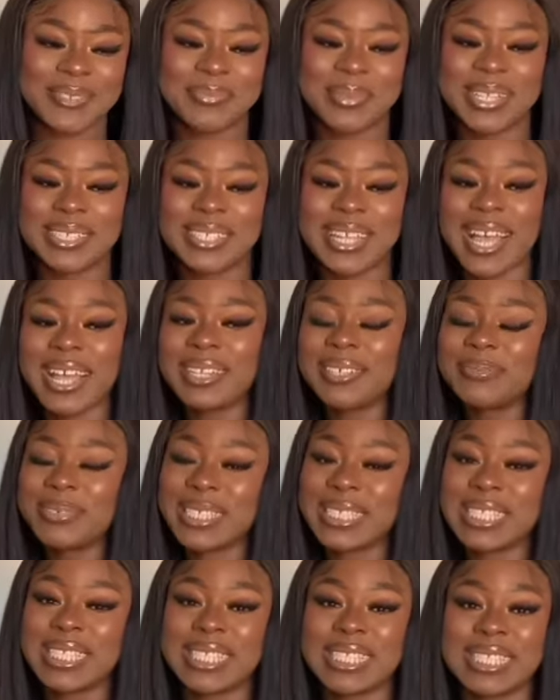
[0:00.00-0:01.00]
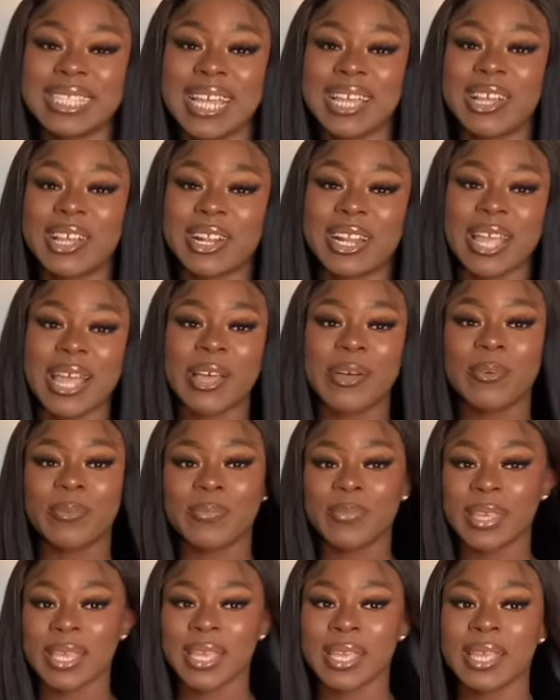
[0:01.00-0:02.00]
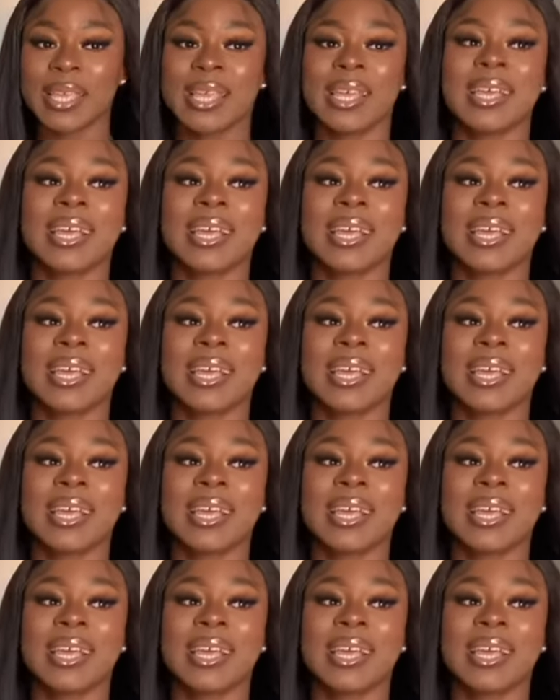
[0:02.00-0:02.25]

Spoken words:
My dad and my sister are gonna help me.